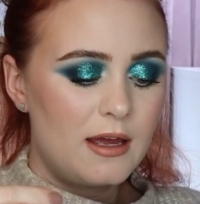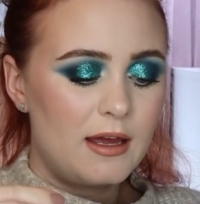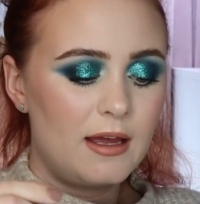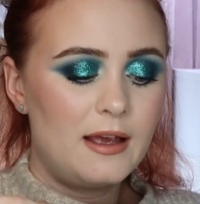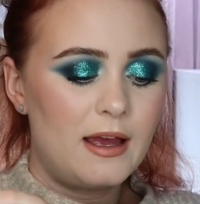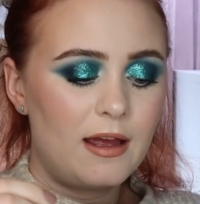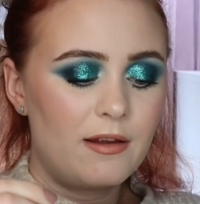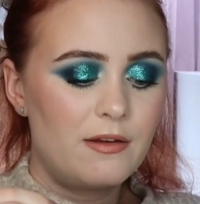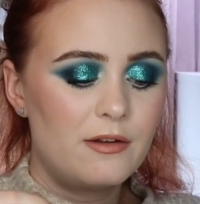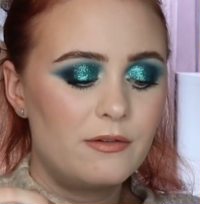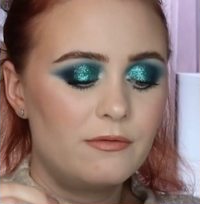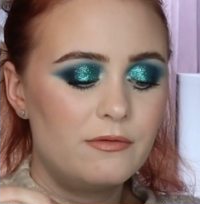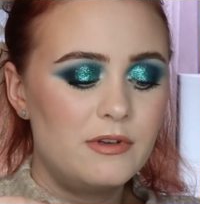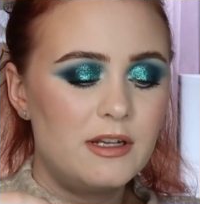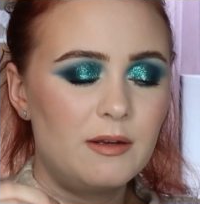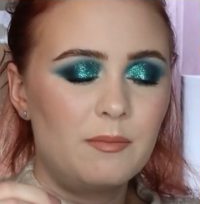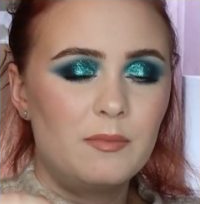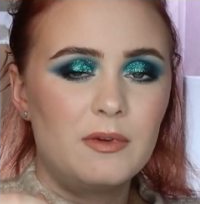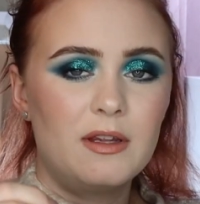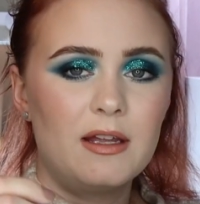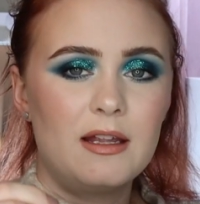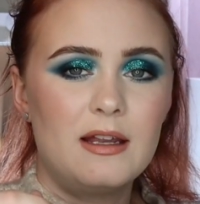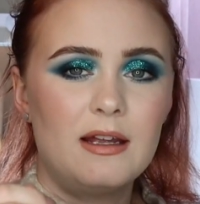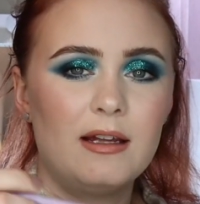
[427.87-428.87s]
and kind of
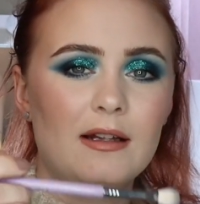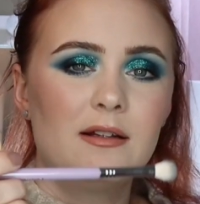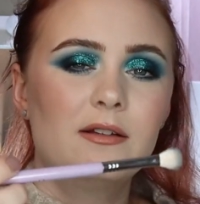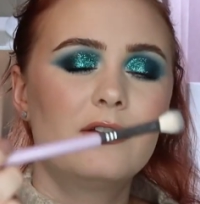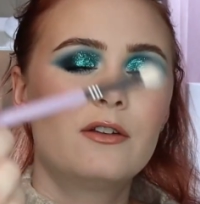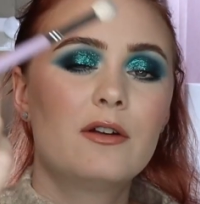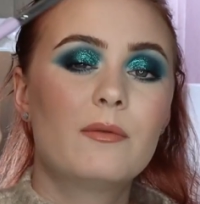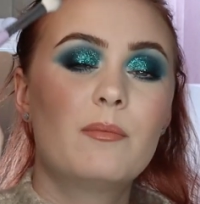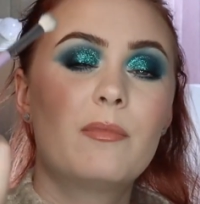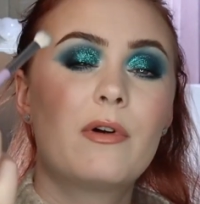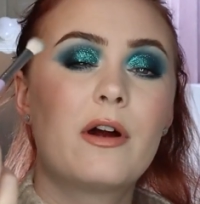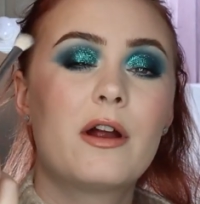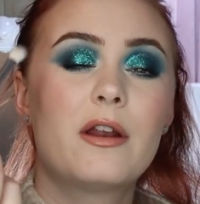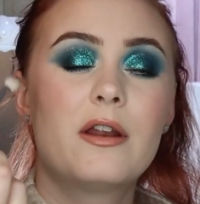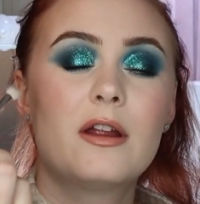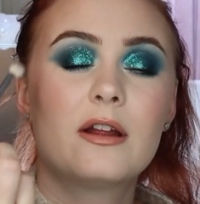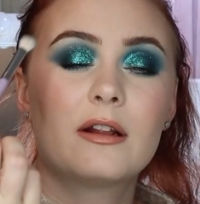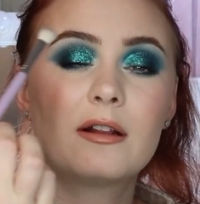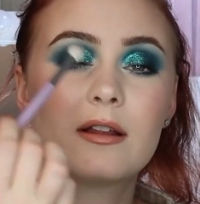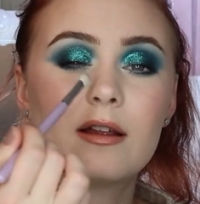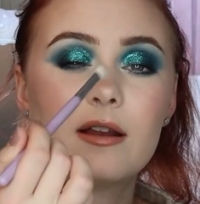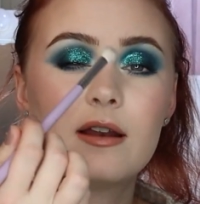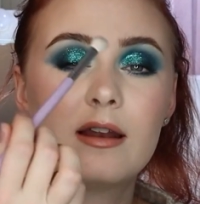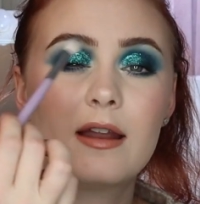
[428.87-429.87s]
dipped it into the
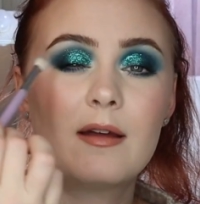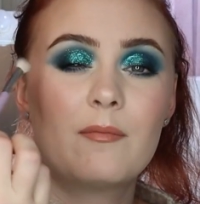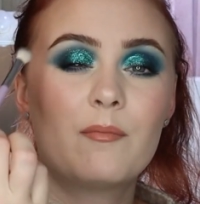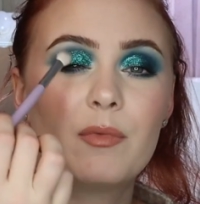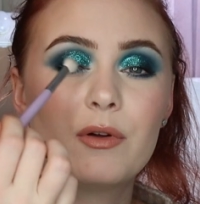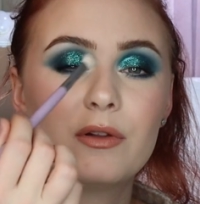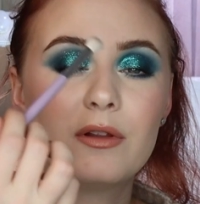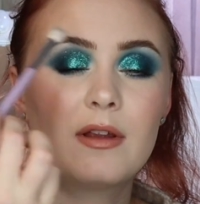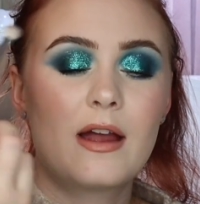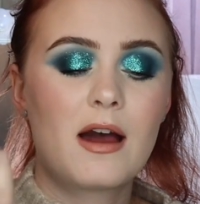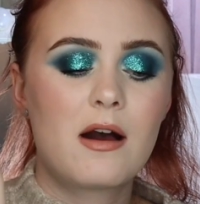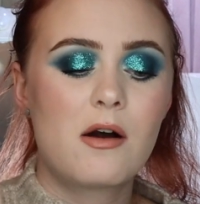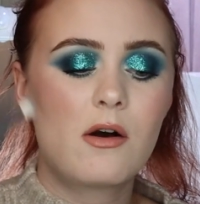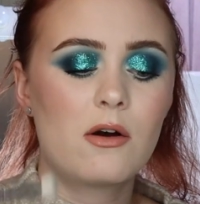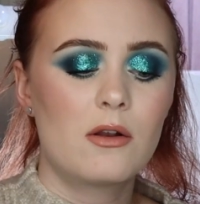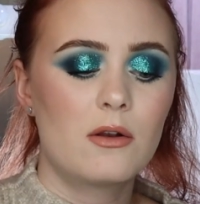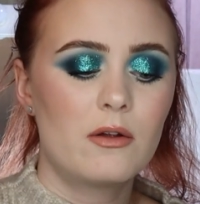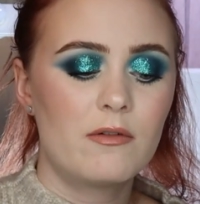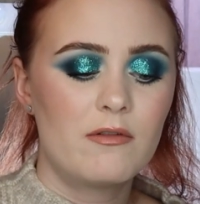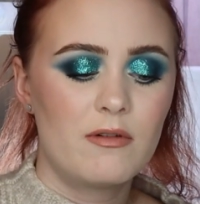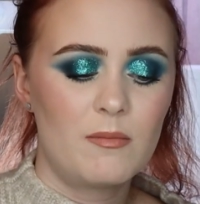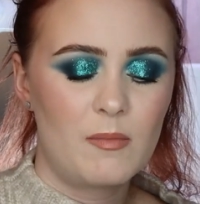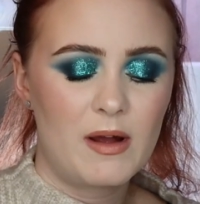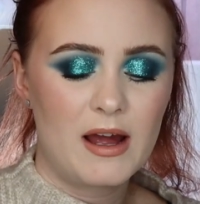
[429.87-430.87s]
product, and then put that
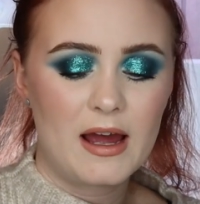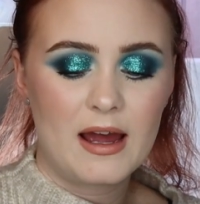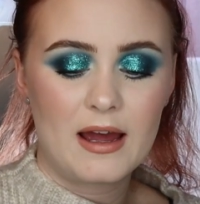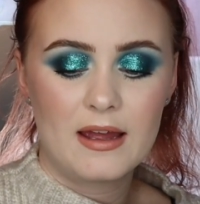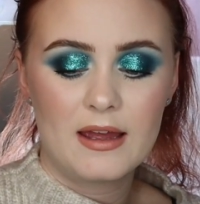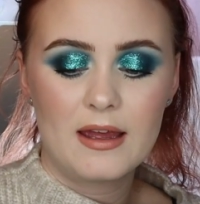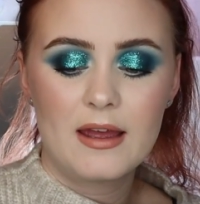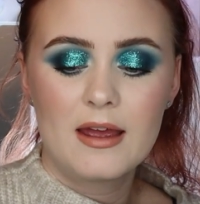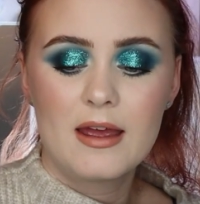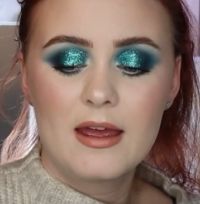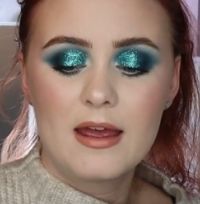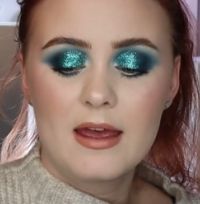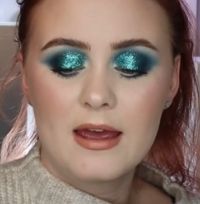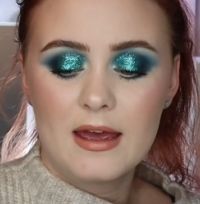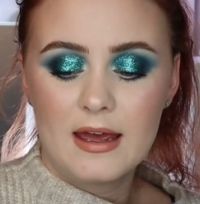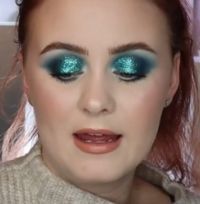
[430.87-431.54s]
all over my eye,